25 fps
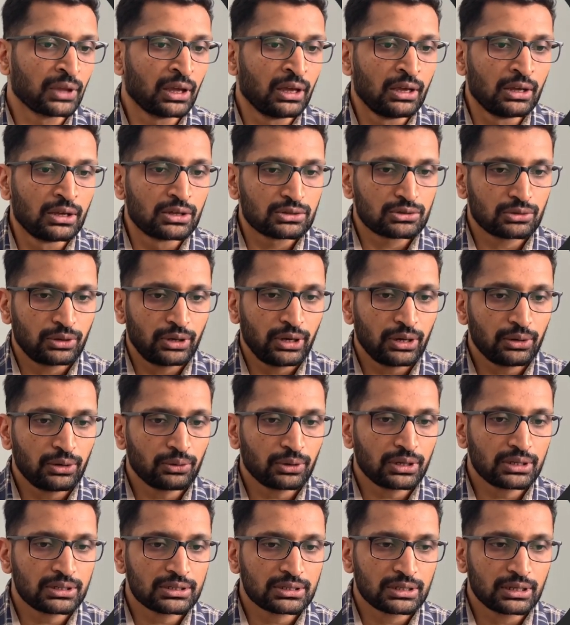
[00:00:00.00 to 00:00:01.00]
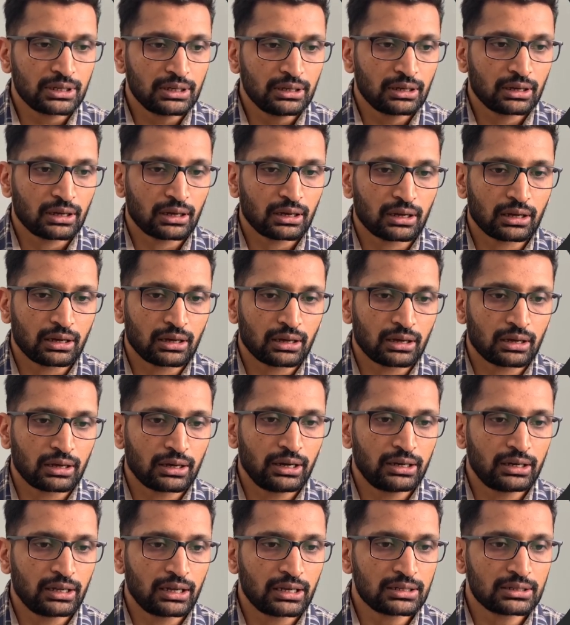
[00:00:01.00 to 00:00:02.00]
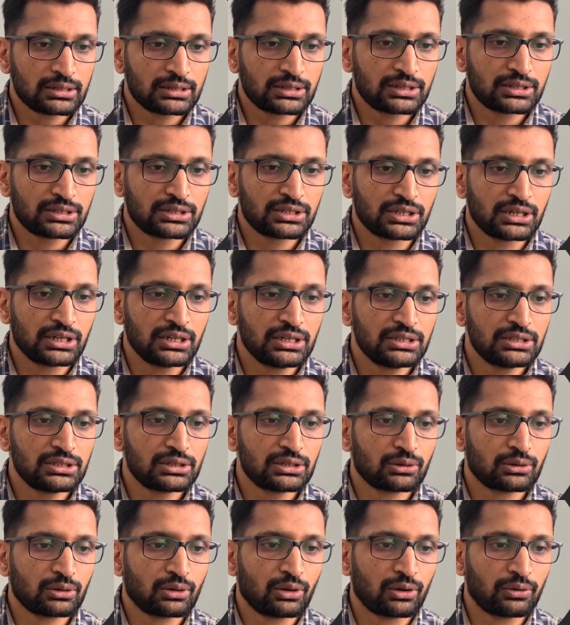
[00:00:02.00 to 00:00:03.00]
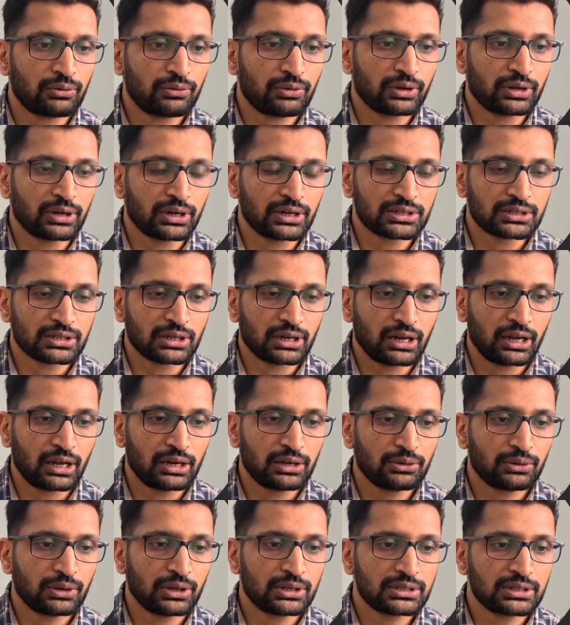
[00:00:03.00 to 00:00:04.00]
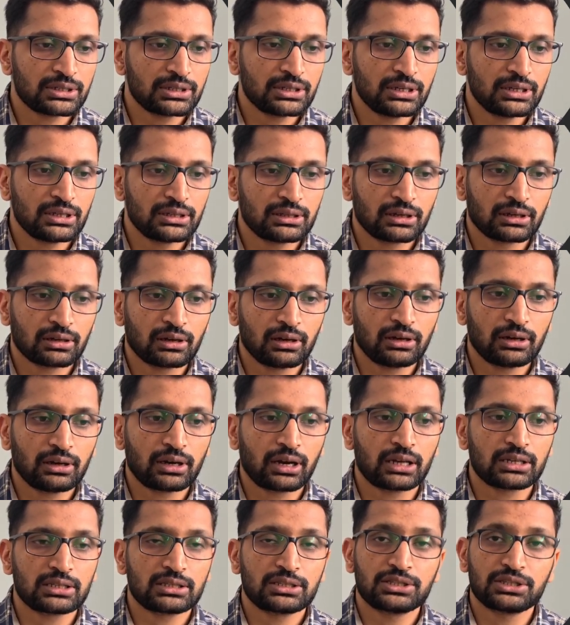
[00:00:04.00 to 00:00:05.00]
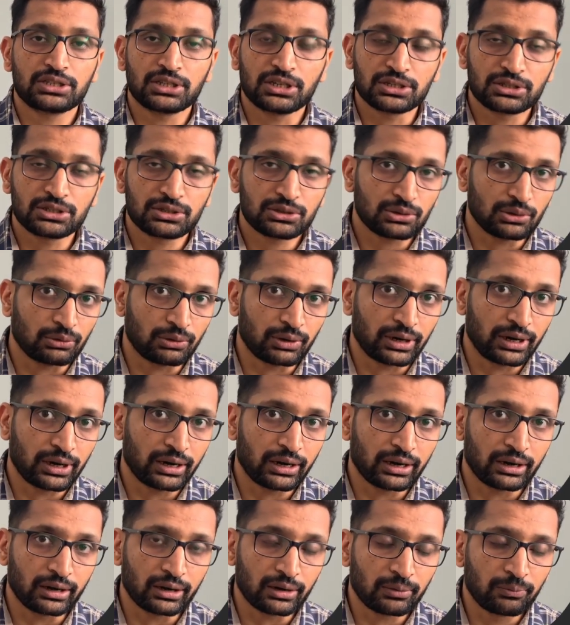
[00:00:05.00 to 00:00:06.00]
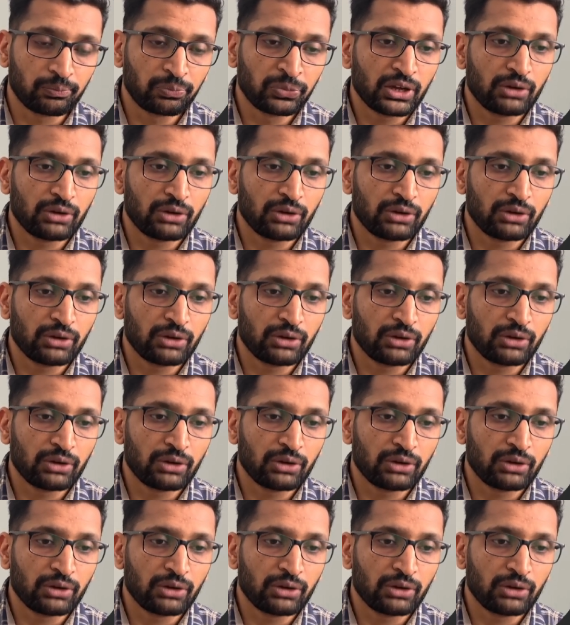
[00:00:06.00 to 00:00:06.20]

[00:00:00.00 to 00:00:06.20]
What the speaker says: So here you can see it has changed the configuration and you can see the color has changed over here,